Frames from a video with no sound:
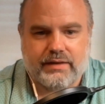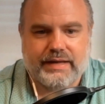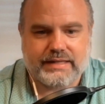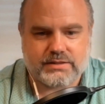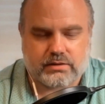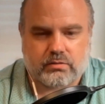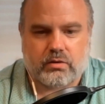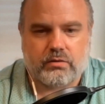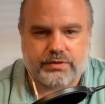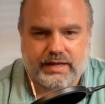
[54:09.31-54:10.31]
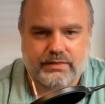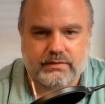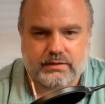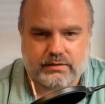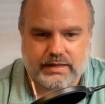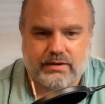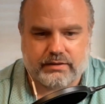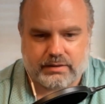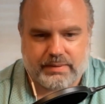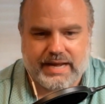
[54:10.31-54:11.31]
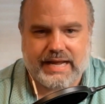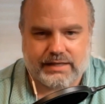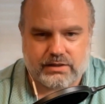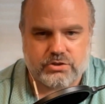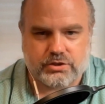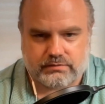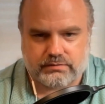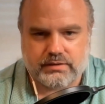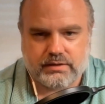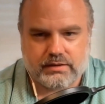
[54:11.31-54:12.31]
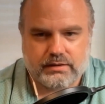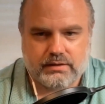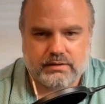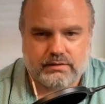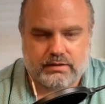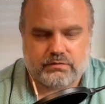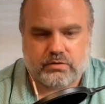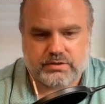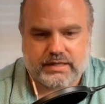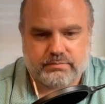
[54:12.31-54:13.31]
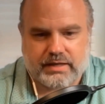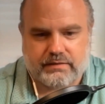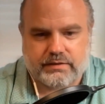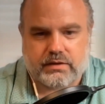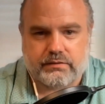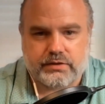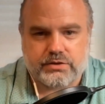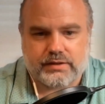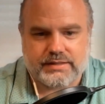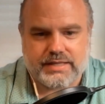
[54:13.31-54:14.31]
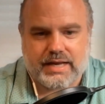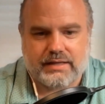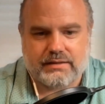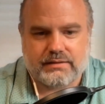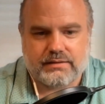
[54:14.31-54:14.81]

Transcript: Now, that's the growth on, counting the package of the enforced death benefit coverage. So that's not